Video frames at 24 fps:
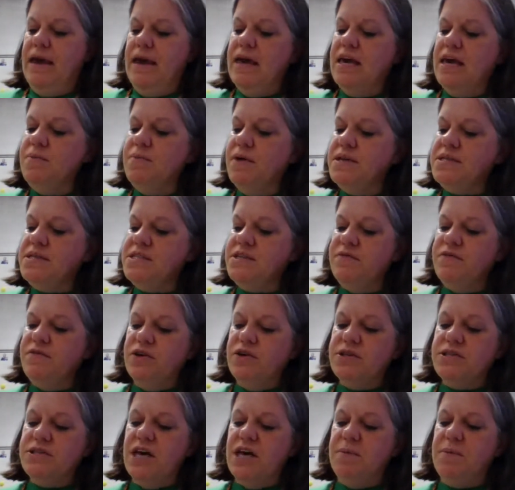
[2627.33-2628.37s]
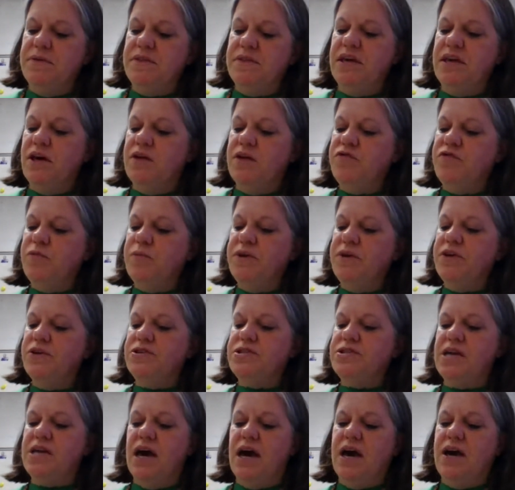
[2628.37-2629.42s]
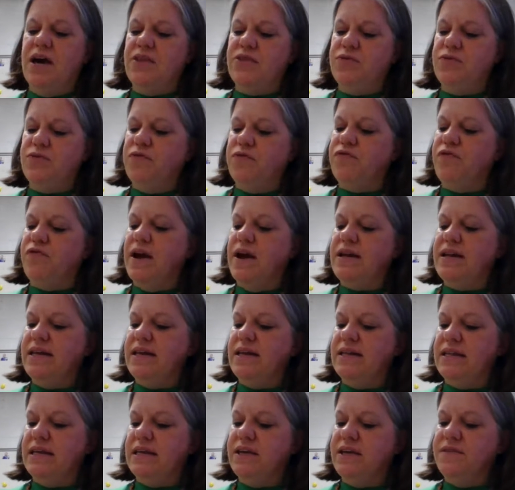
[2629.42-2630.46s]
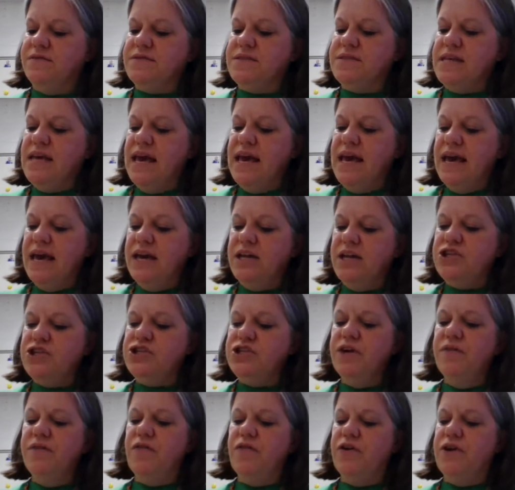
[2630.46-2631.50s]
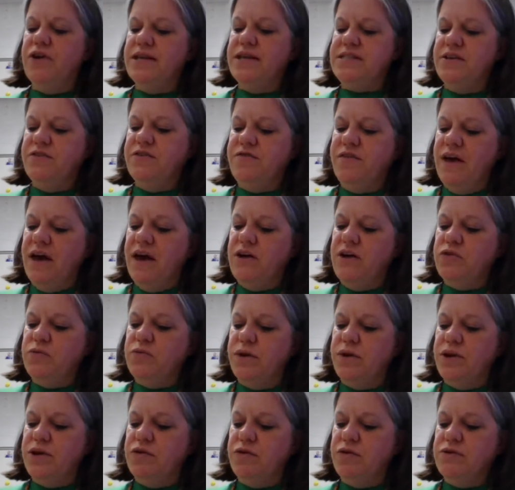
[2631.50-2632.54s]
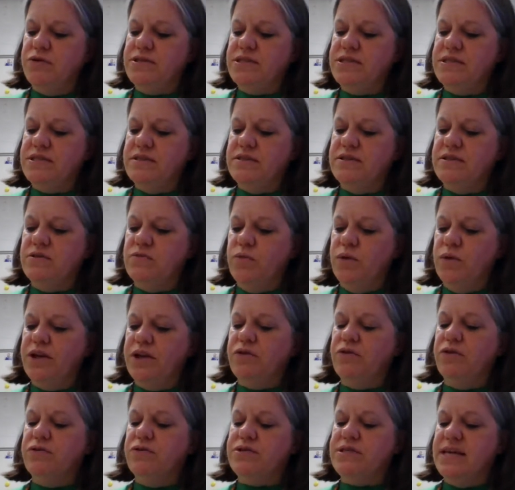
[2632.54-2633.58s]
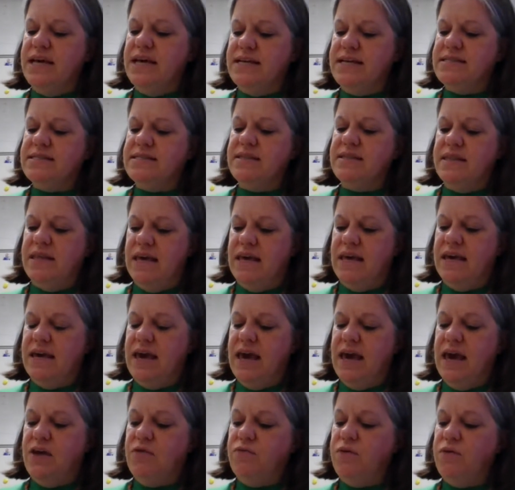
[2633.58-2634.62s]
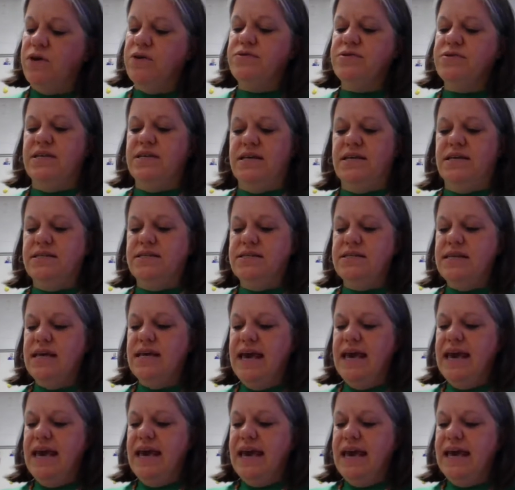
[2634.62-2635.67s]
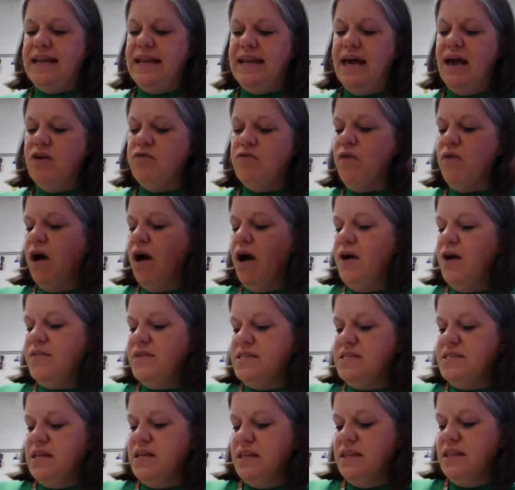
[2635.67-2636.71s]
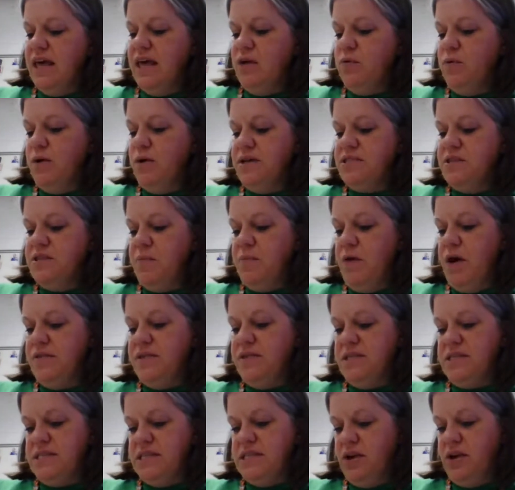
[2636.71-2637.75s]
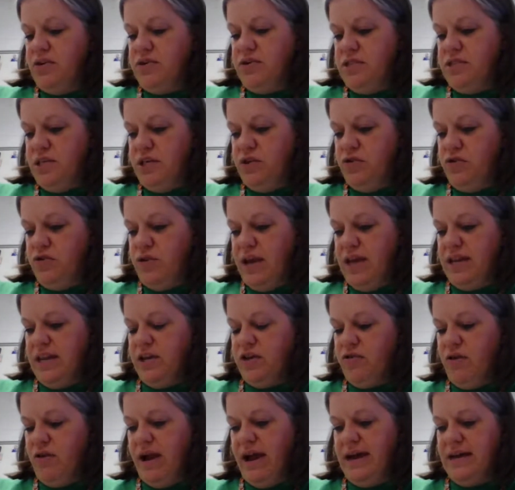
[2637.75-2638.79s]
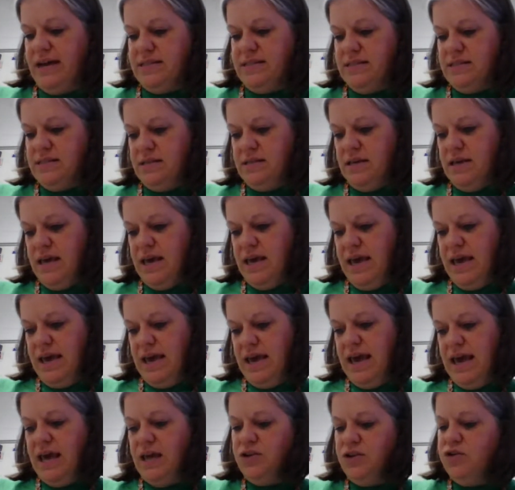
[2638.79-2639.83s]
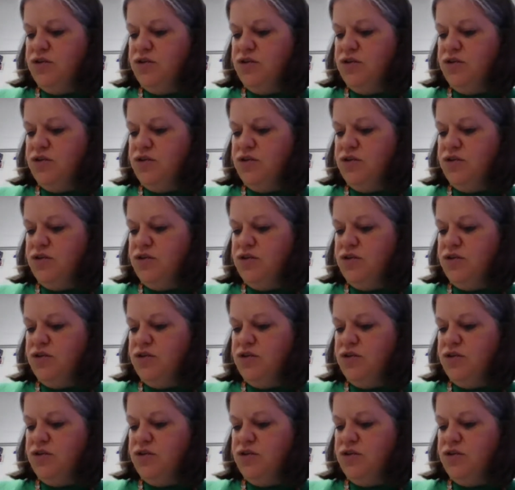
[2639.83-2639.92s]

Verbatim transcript: He must have looked up at the unfamiliar sky through frightening leaves and shivered as he found what a, gro- what a grotesque thing a rose is, and how raw the sunlight was upon the scarcely created grass. A